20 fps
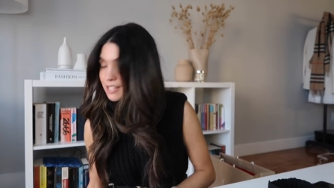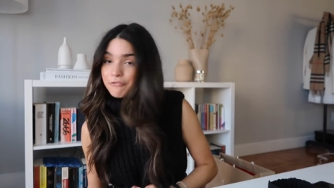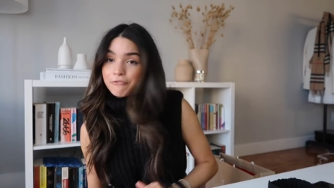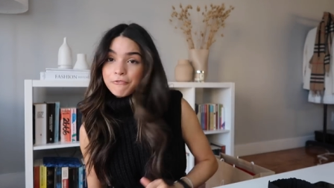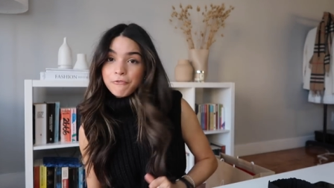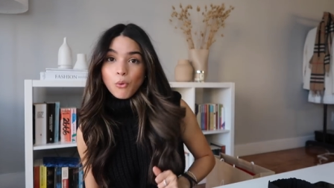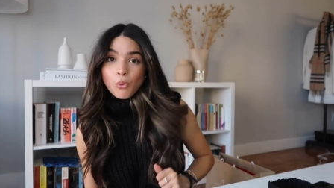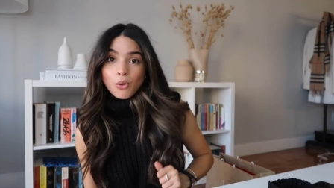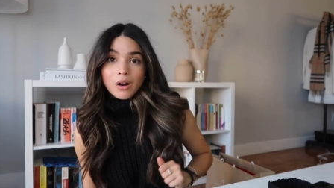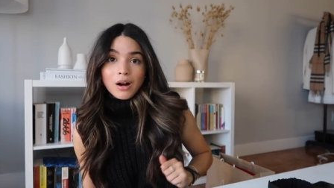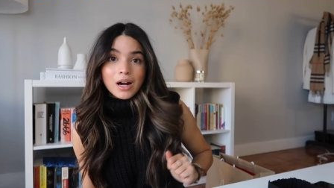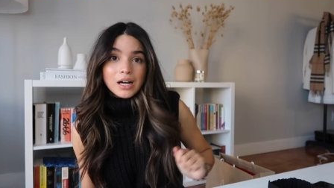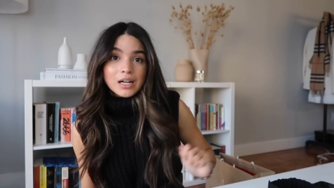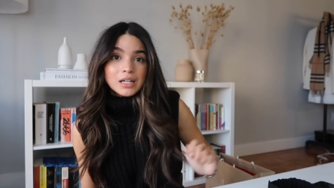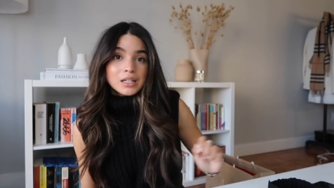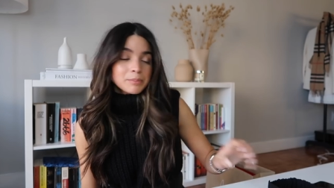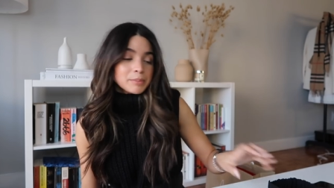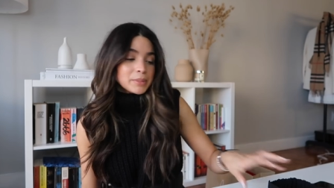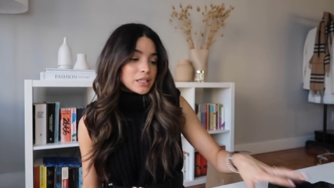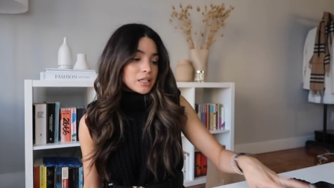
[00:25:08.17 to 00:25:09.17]

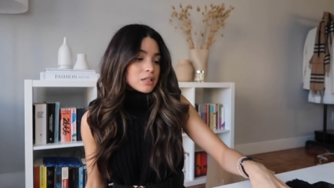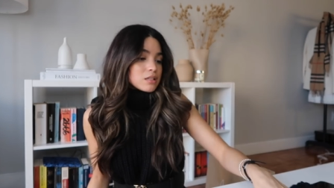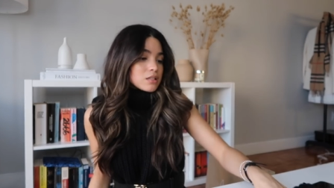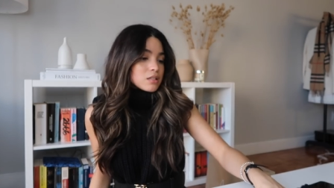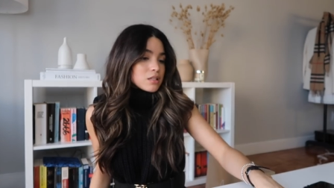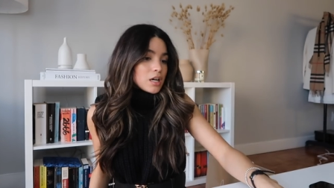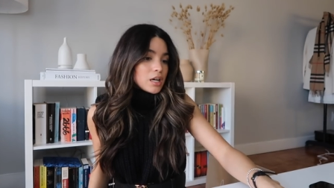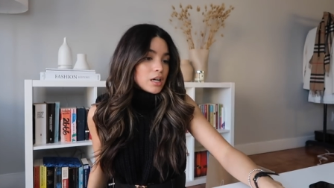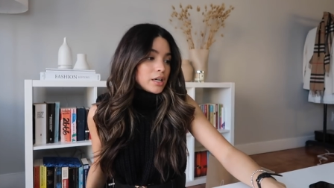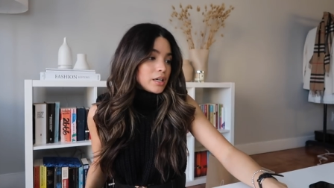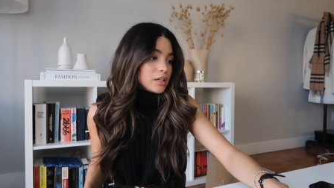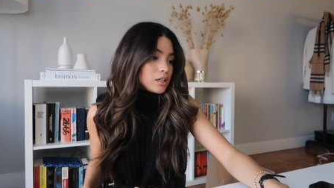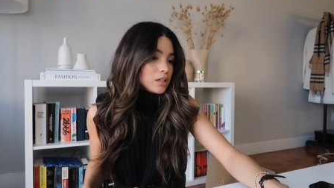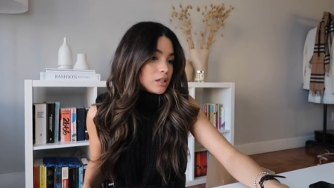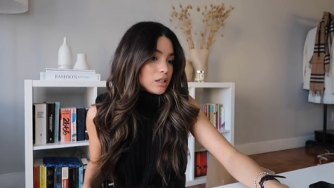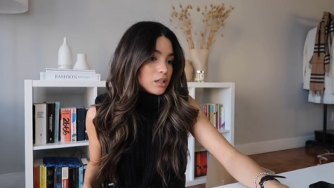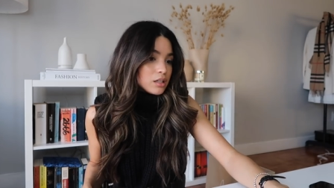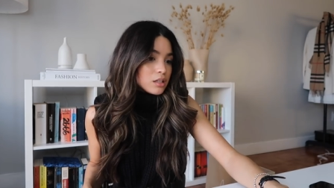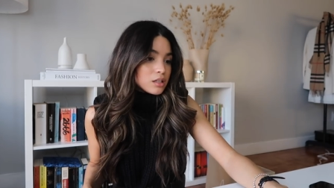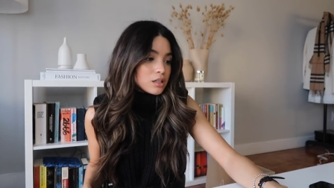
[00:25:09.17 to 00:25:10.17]
Sephora because
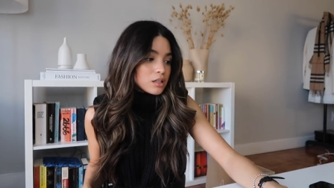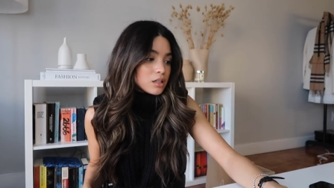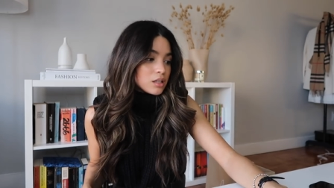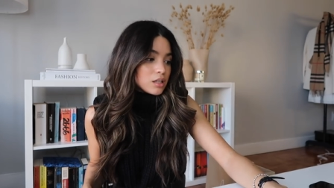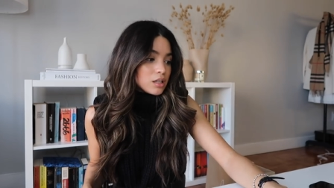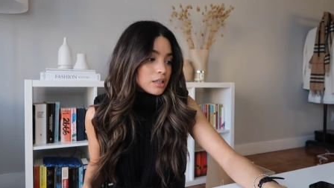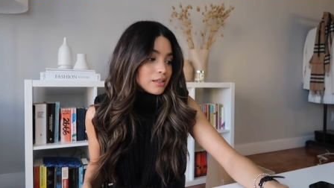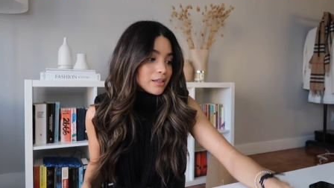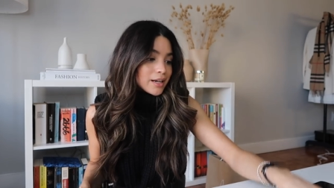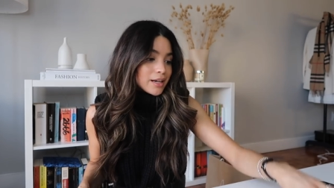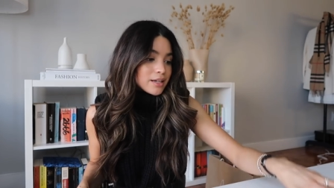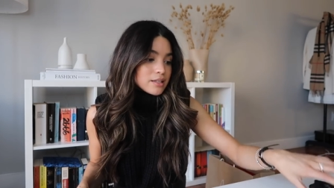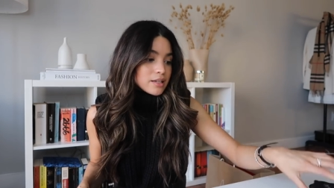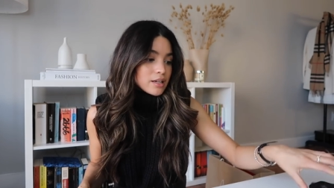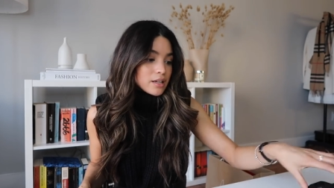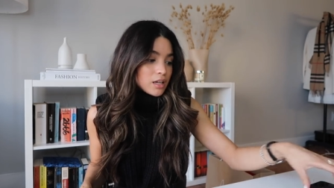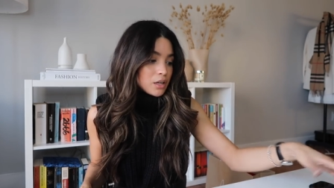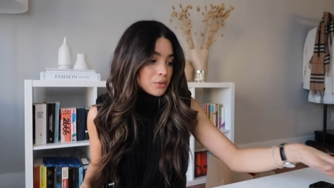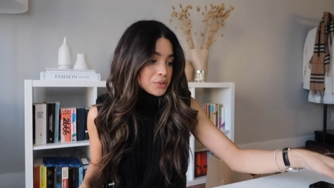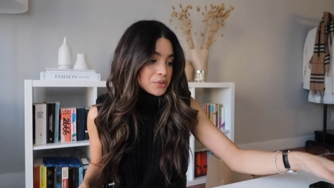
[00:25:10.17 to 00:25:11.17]
I, like I
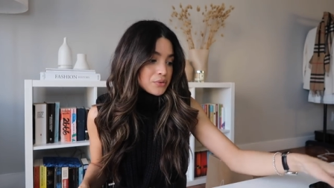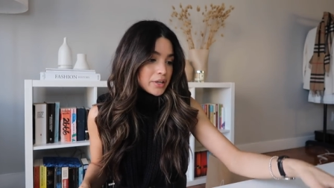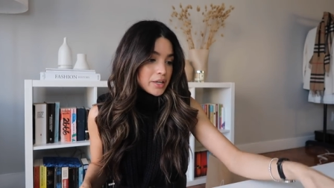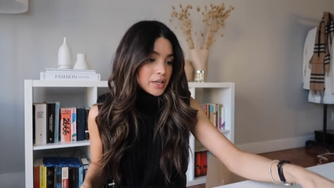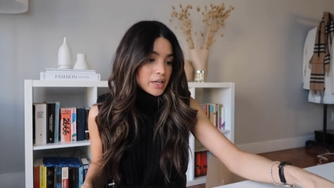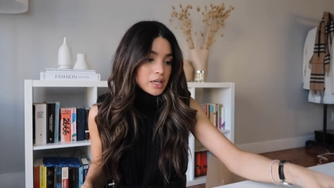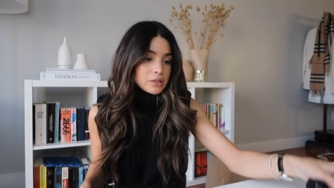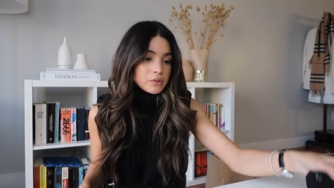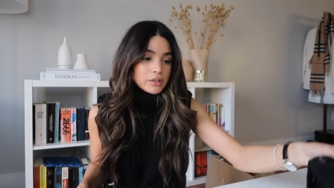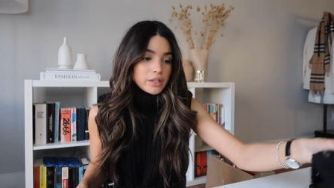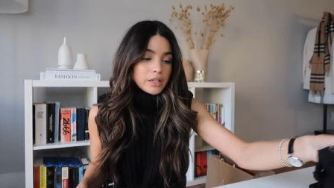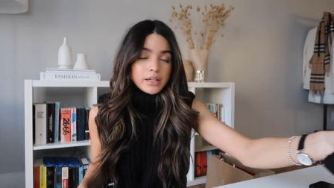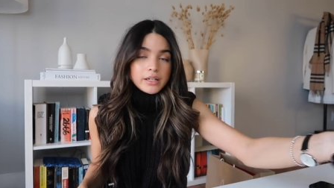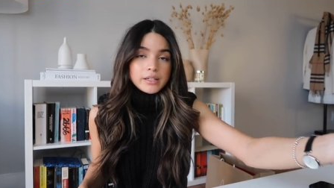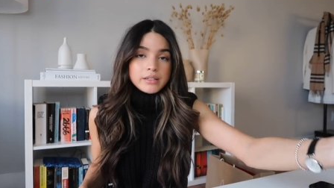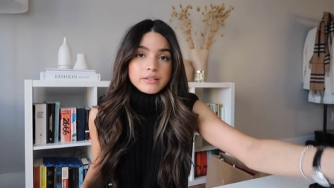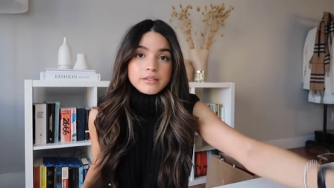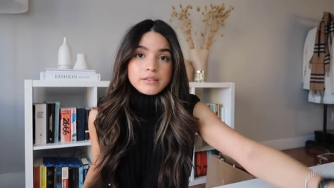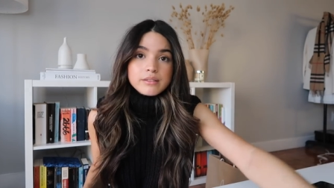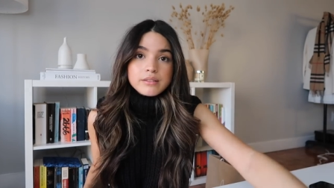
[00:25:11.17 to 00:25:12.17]
said, I was running out and
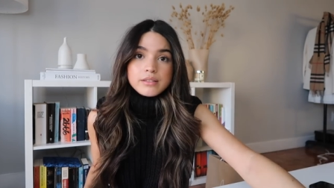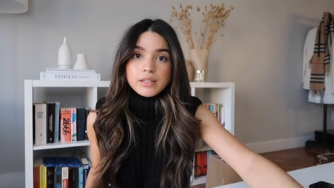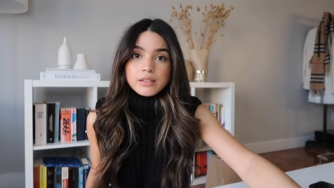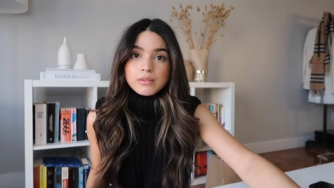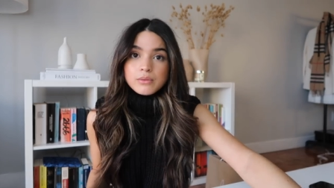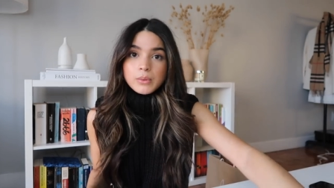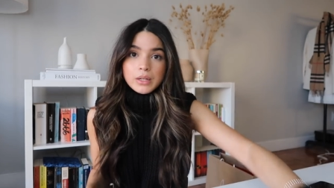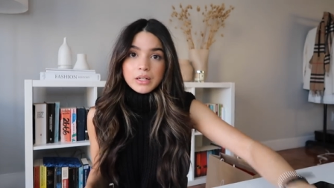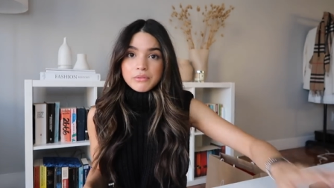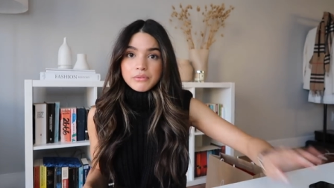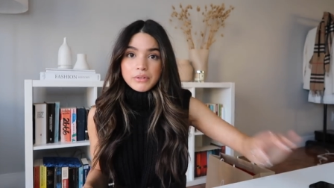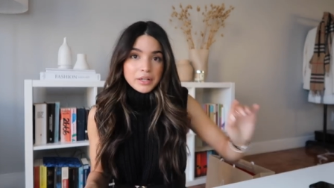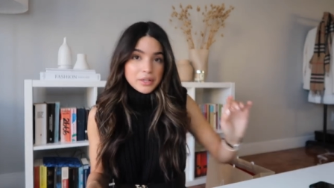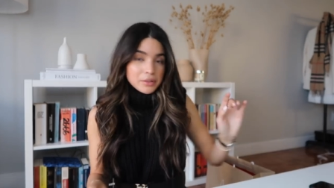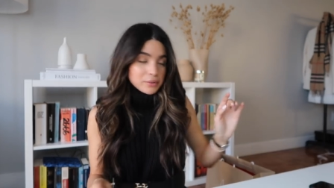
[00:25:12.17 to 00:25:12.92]
I didn't want to run